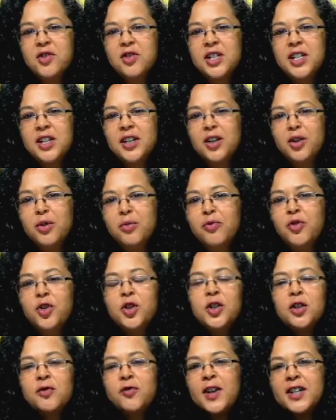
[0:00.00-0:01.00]
here,
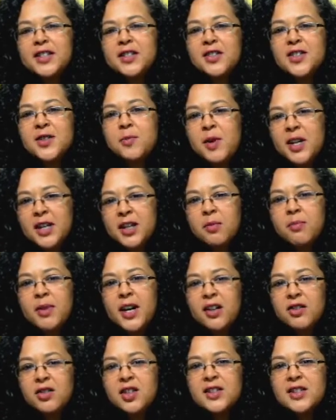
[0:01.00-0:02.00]
Nomfundo, for us to speak
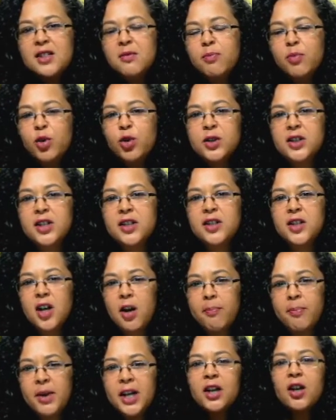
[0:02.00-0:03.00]
about this important
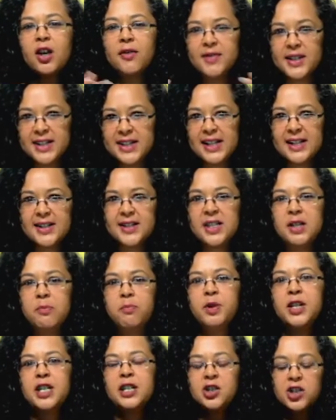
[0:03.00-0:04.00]
topic. Obviously, it's
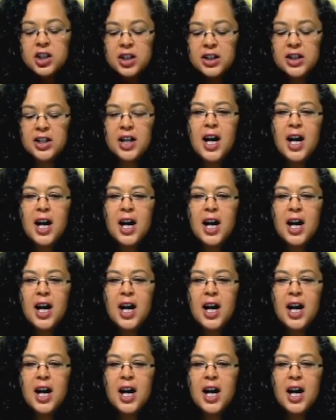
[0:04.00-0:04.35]
depression.